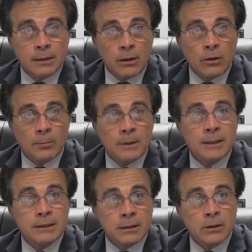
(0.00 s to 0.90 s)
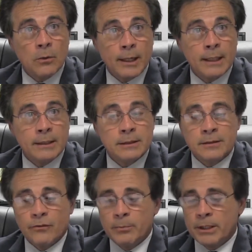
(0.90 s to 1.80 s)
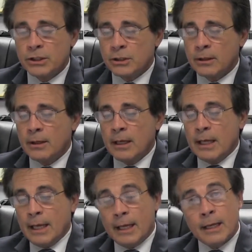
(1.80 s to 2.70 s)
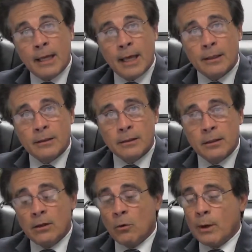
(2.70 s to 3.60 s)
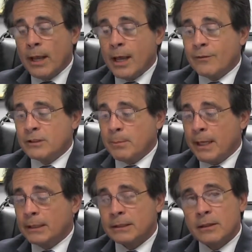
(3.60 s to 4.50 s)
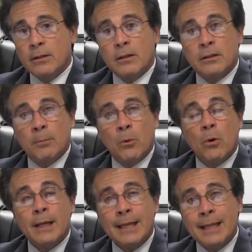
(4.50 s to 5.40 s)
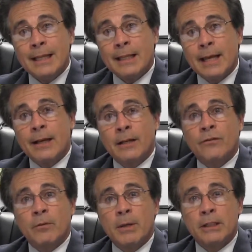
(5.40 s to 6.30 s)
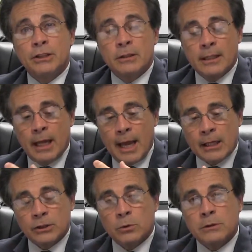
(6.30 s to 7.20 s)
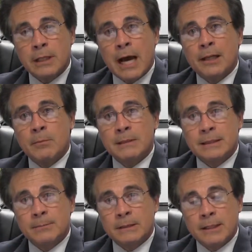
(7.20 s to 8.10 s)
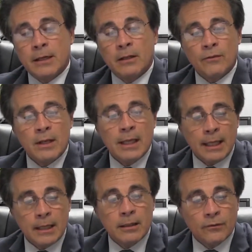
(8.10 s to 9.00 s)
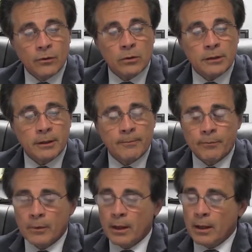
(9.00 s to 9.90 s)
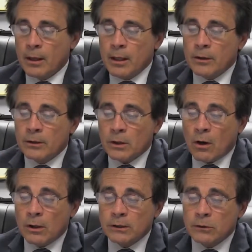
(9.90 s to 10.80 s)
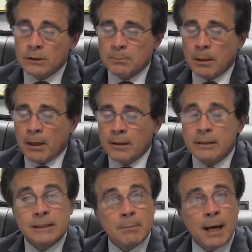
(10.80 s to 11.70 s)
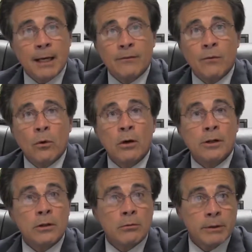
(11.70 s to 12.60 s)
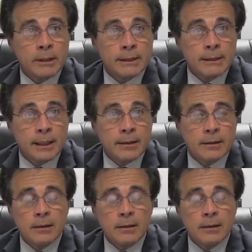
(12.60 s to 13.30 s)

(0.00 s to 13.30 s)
at home to locate this information. And again, we have space to put in that information, the actual documents themselves, in the folder. There's also a spot for your real estate